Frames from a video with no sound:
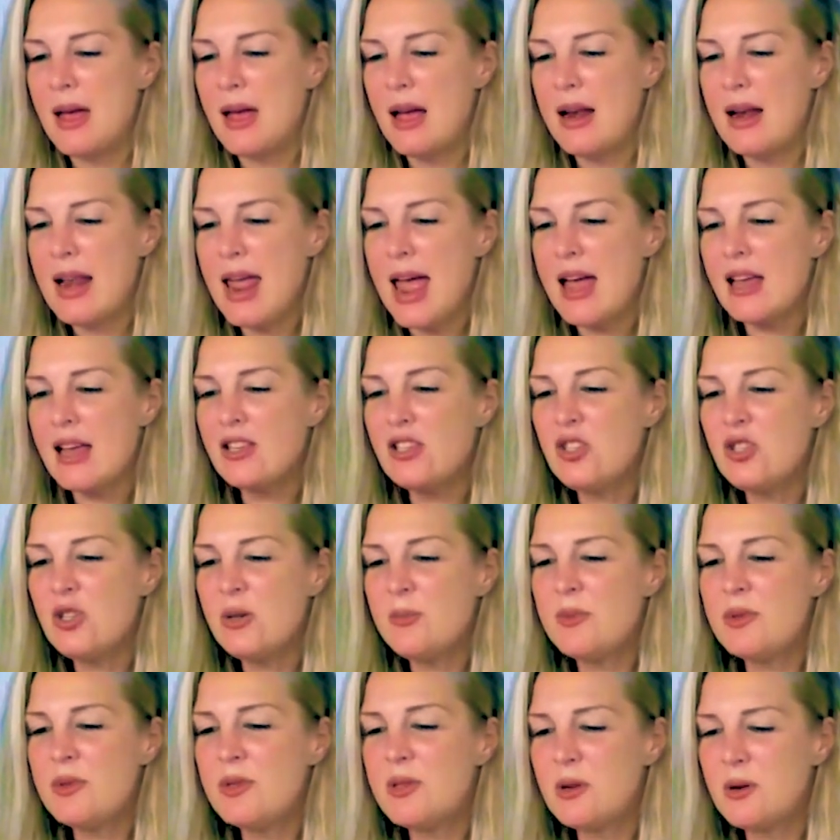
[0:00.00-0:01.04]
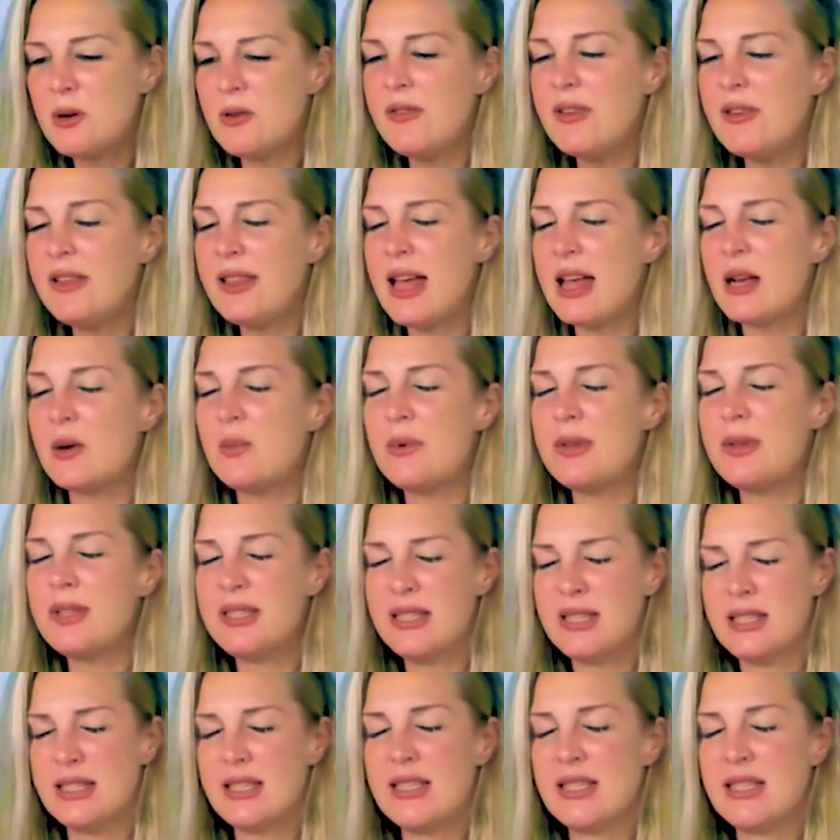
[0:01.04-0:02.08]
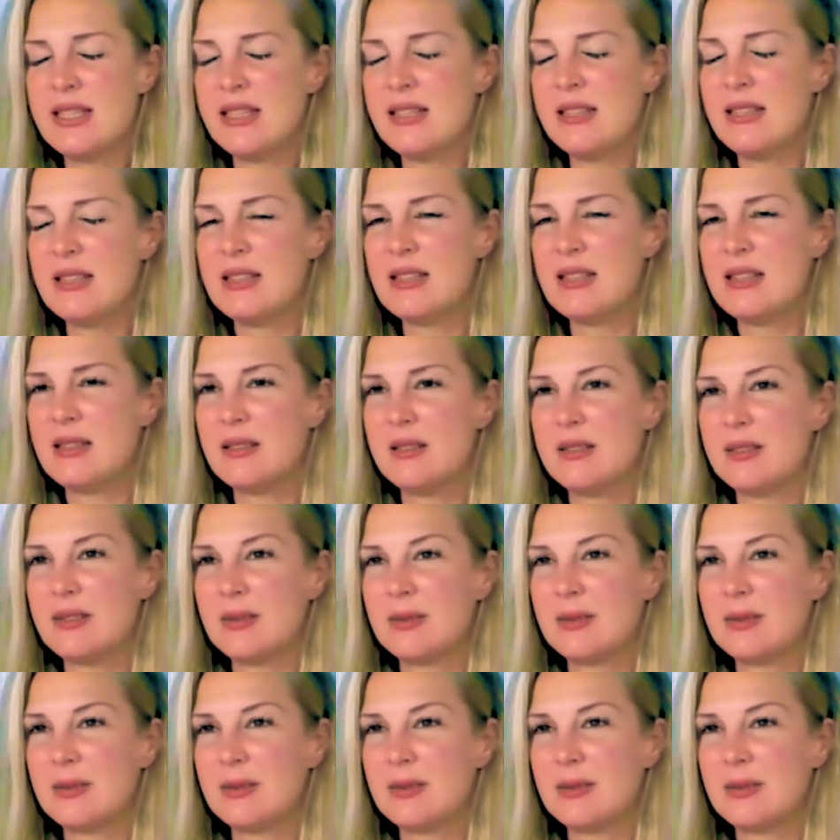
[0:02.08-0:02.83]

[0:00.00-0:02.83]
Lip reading: And as you're observing that resistance,